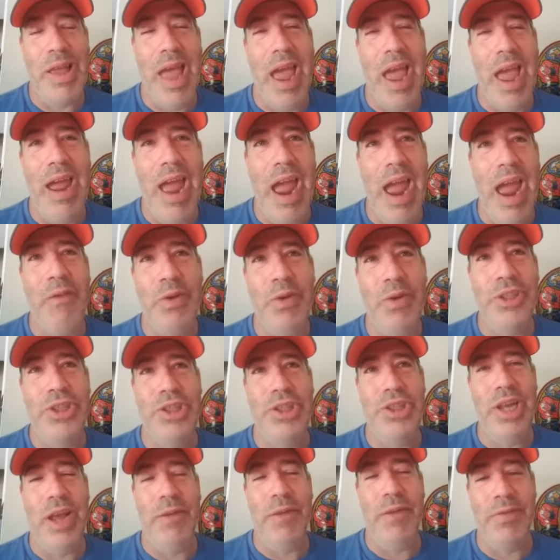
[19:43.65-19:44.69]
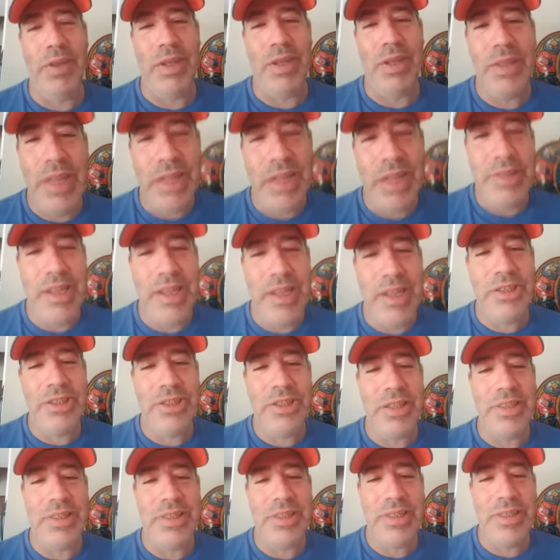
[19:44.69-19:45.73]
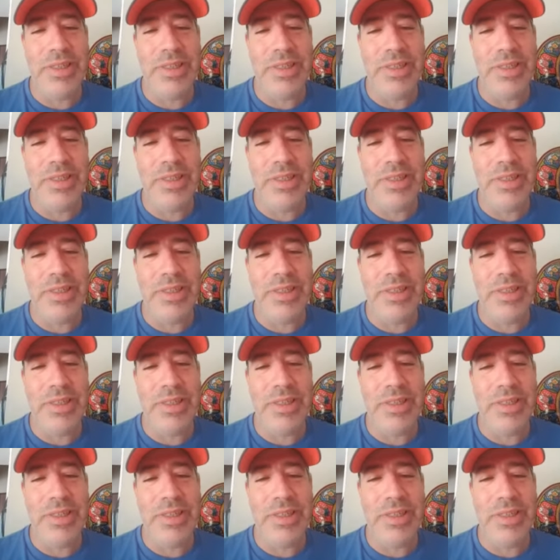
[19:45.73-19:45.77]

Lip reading: every shift. It's not just